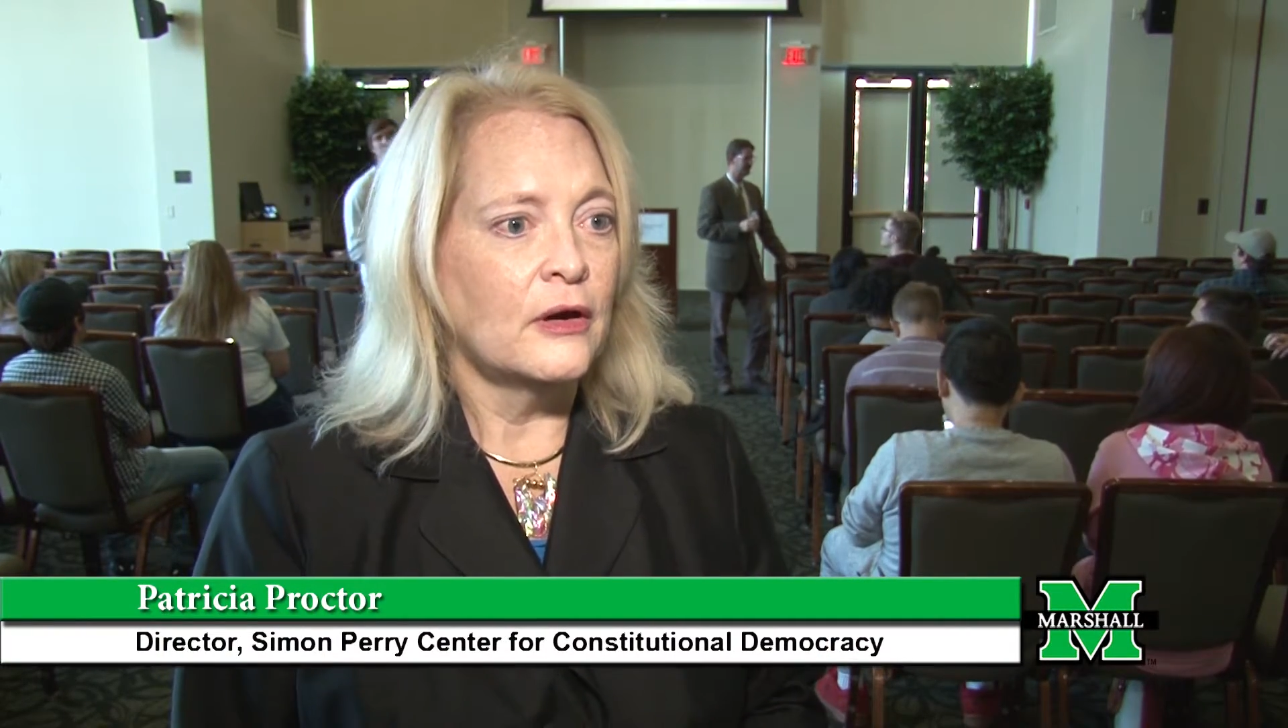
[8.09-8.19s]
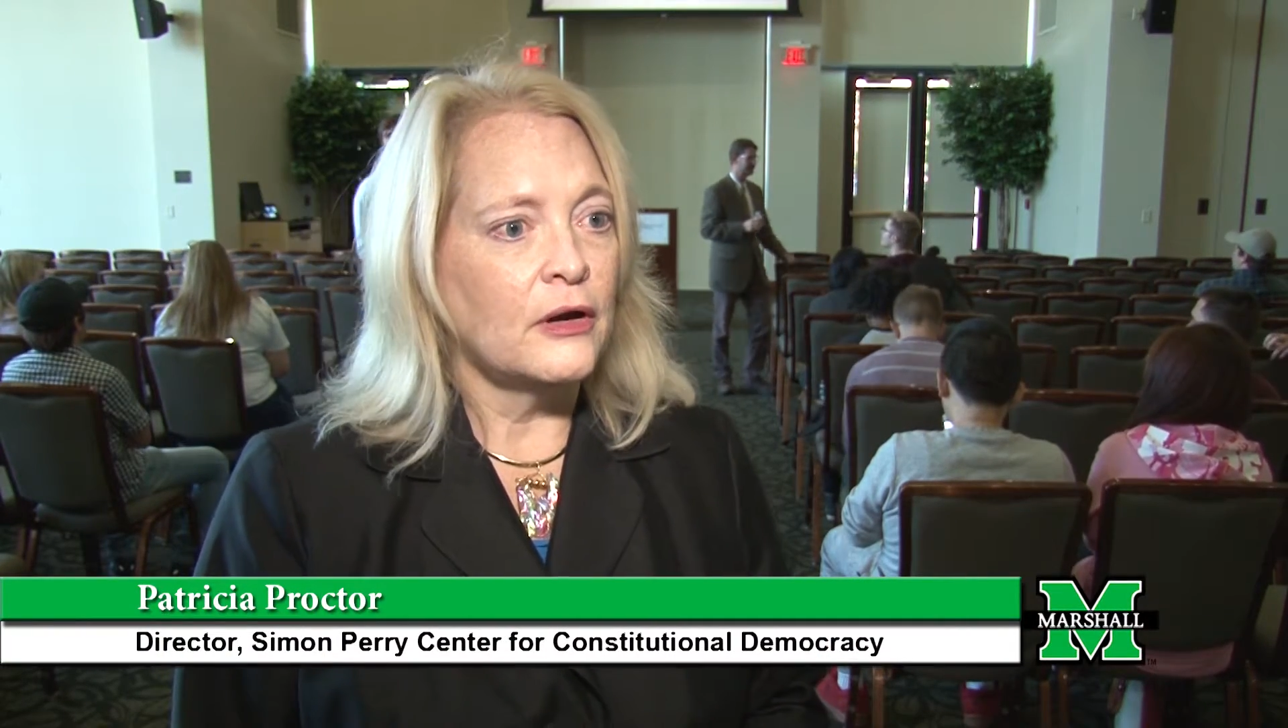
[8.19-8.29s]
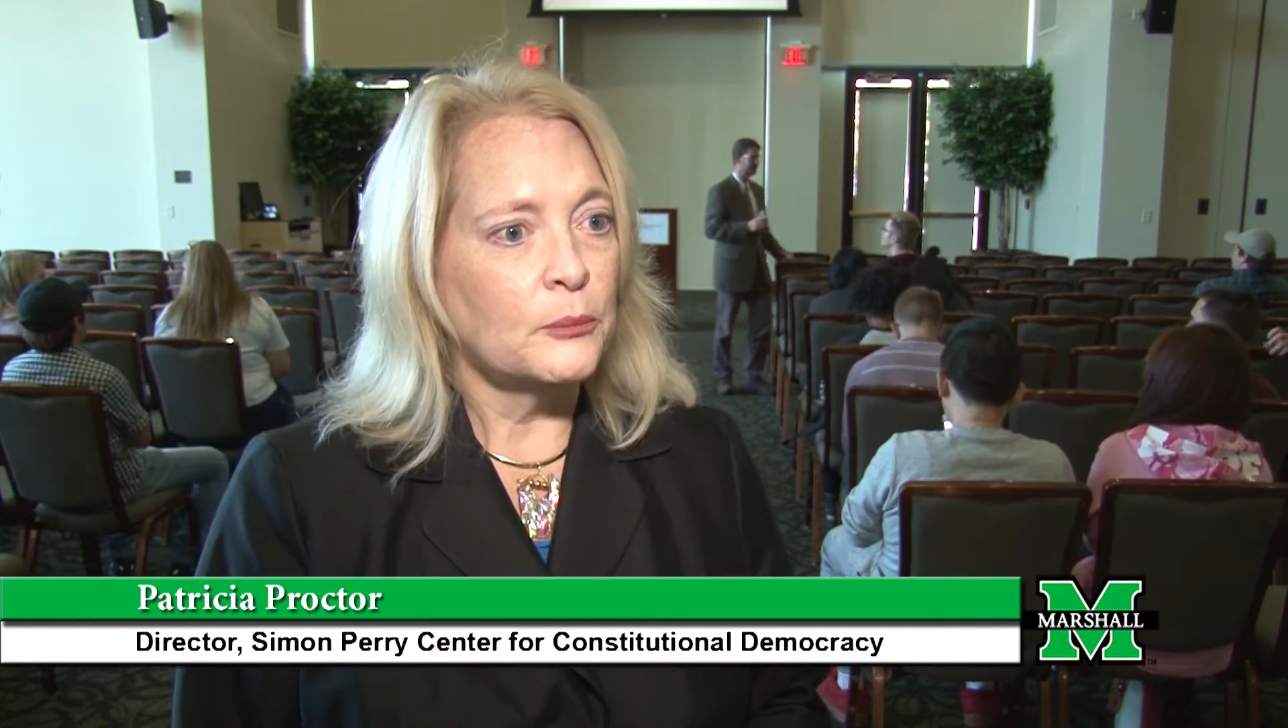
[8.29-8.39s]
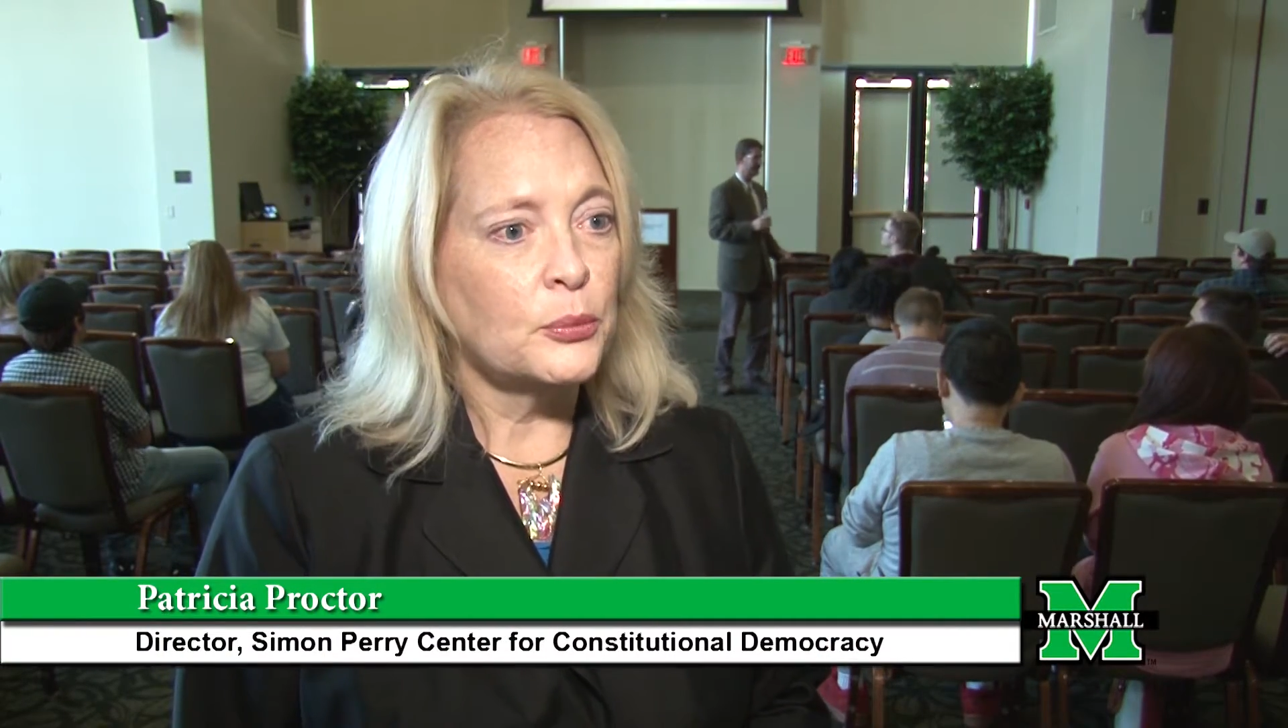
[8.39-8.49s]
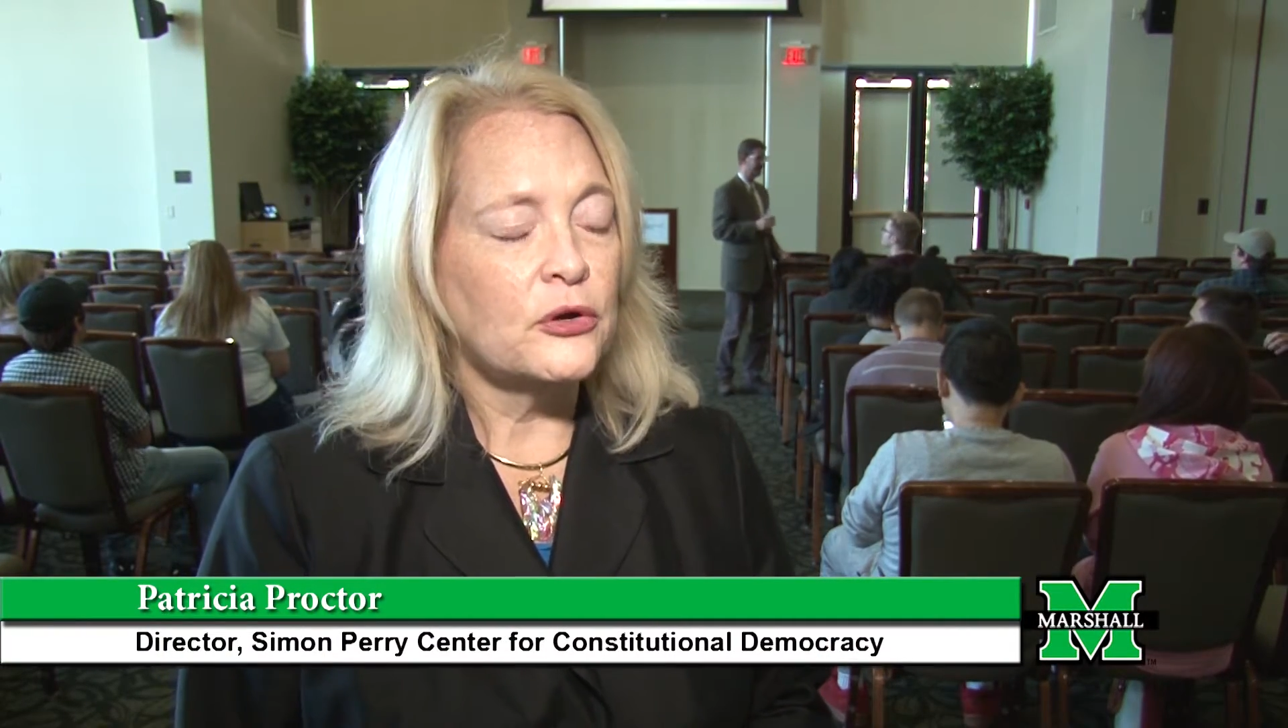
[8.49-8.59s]
uh,
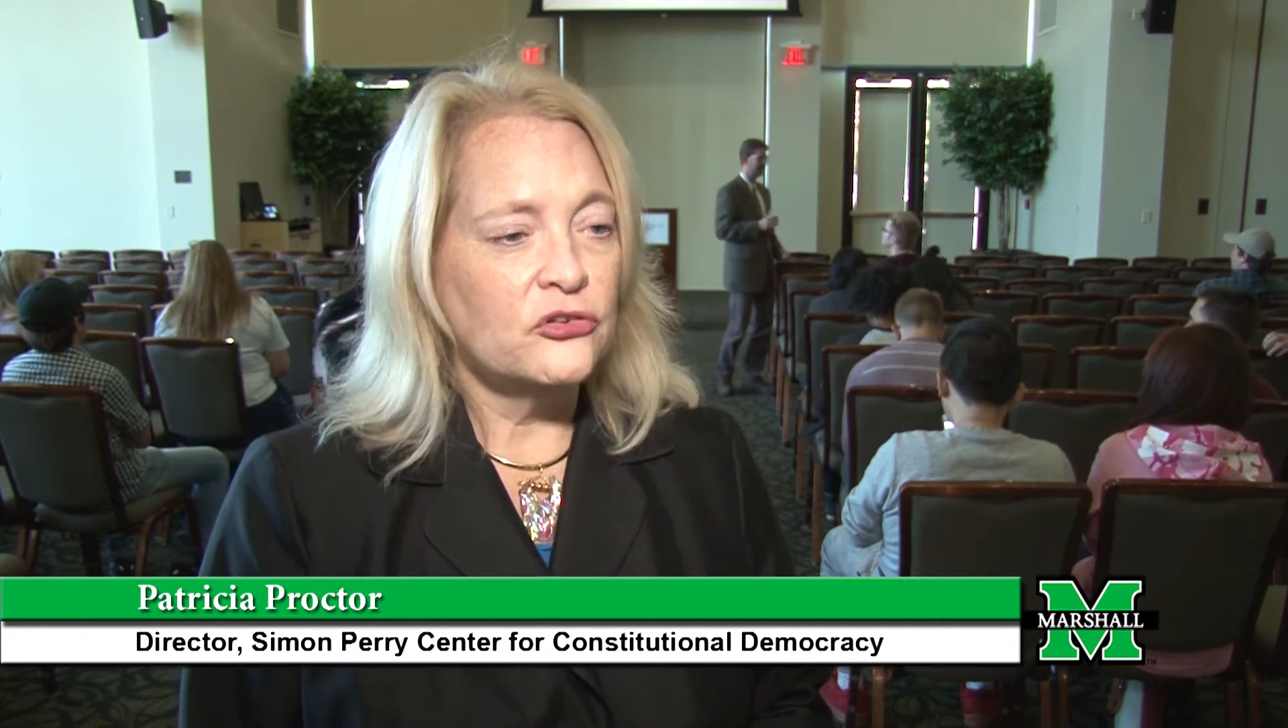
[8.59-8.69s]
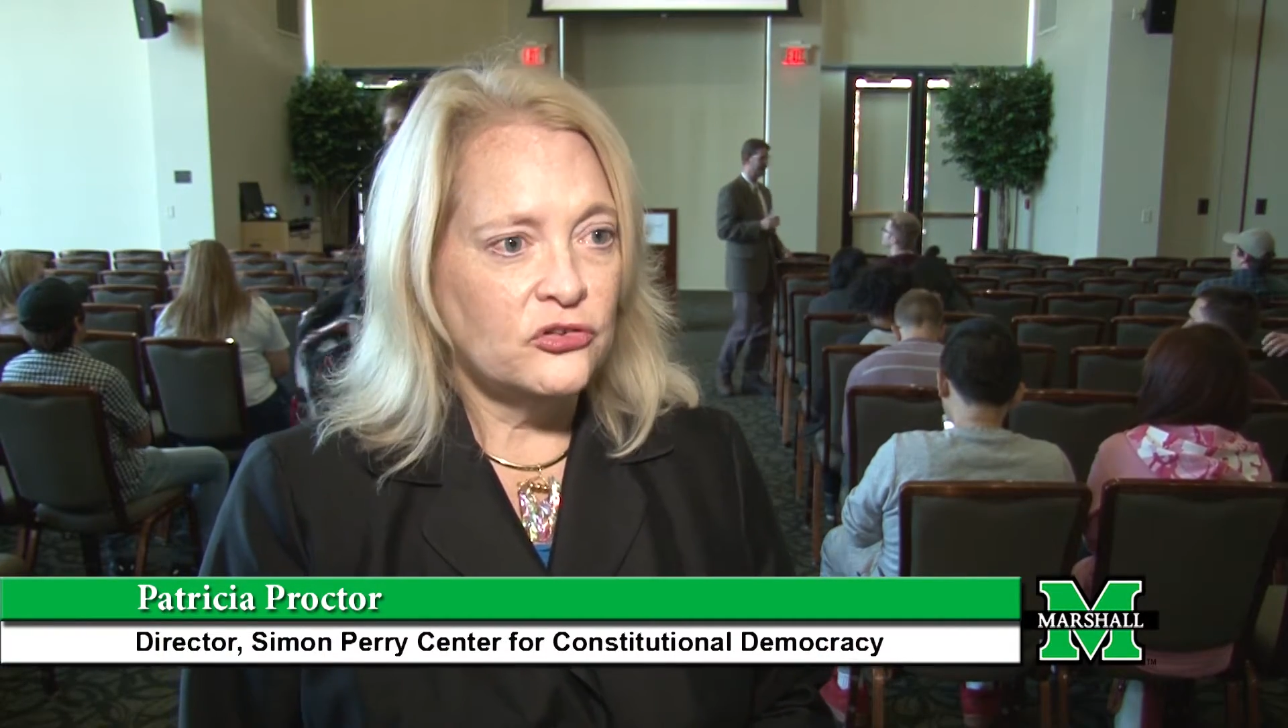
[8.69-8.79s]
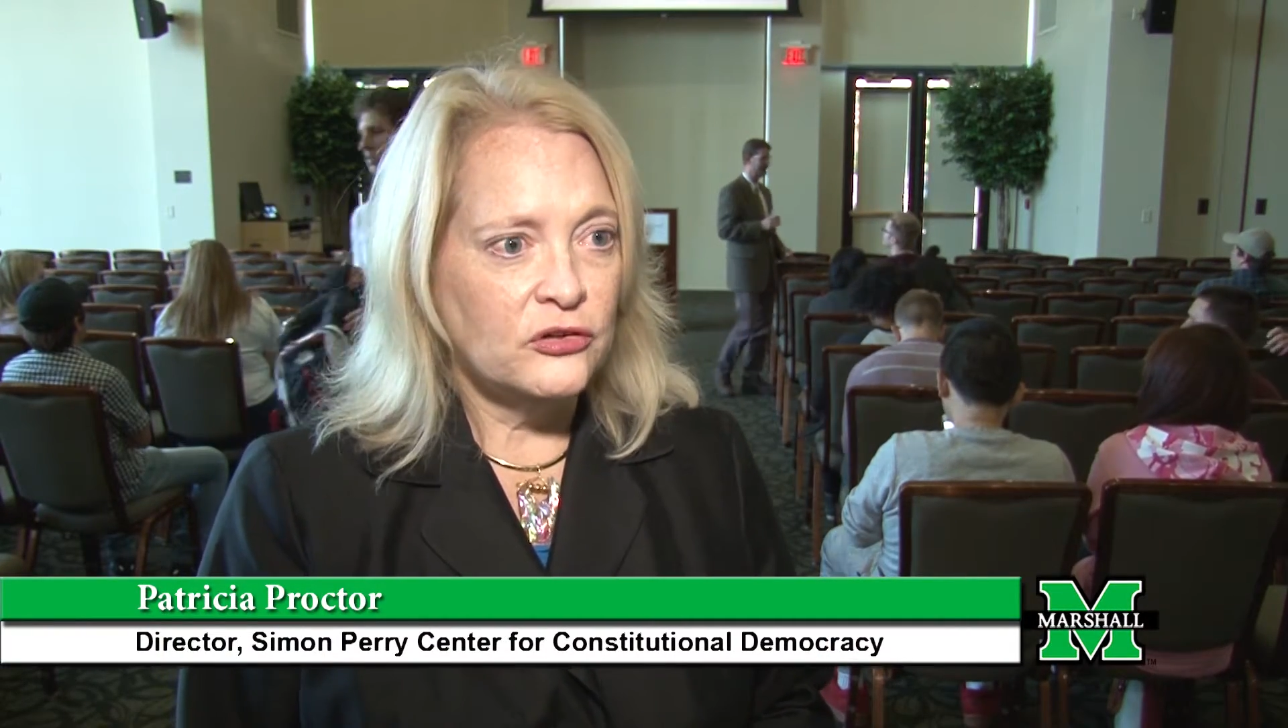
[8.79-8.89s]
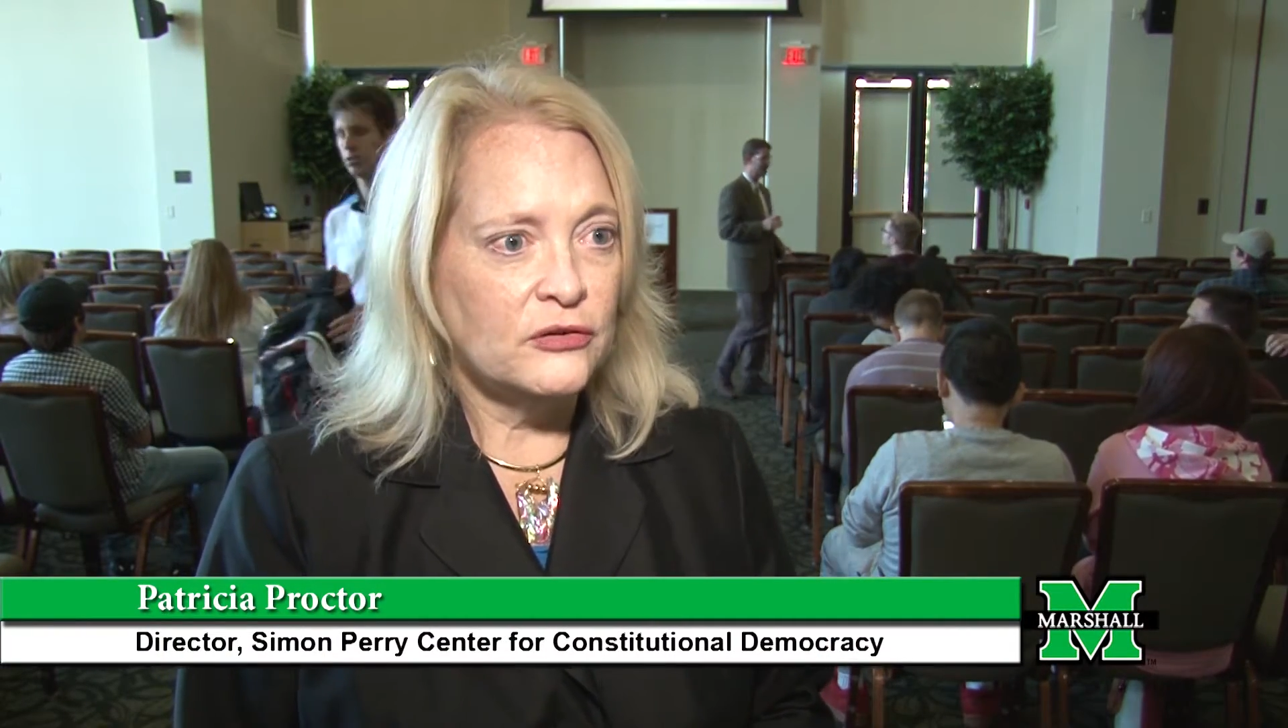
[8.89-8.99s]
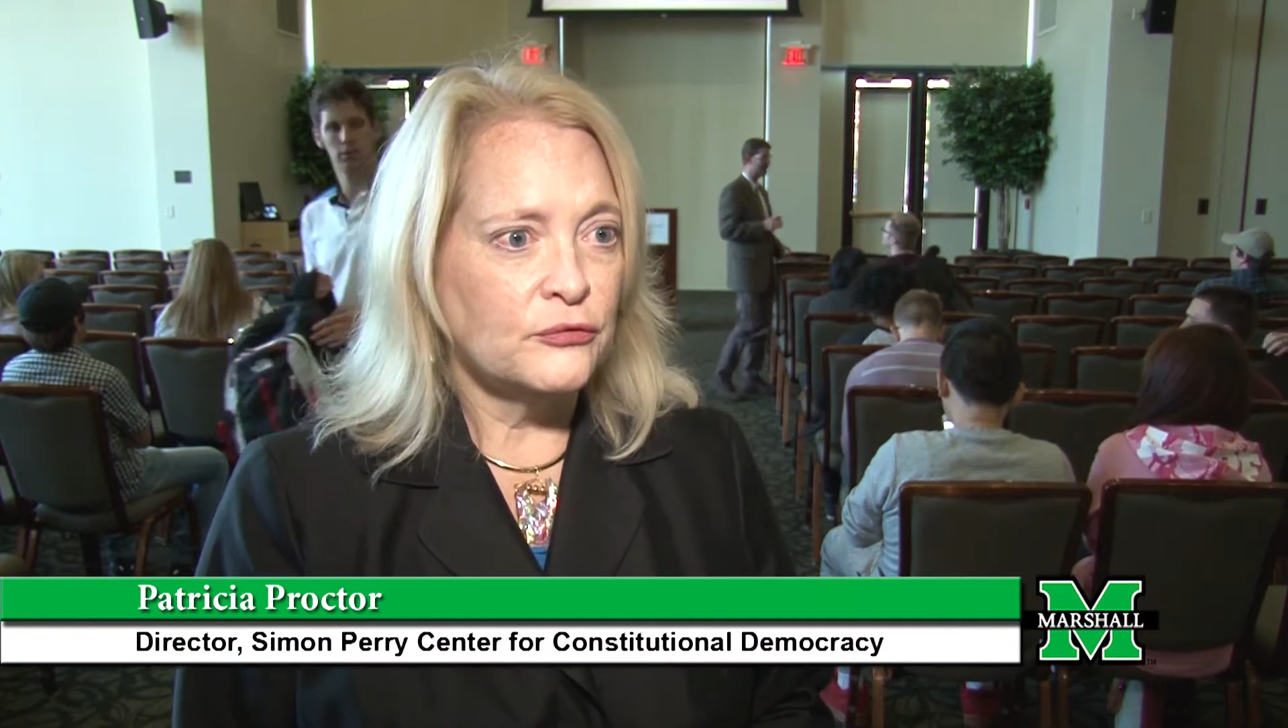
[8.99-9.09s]
president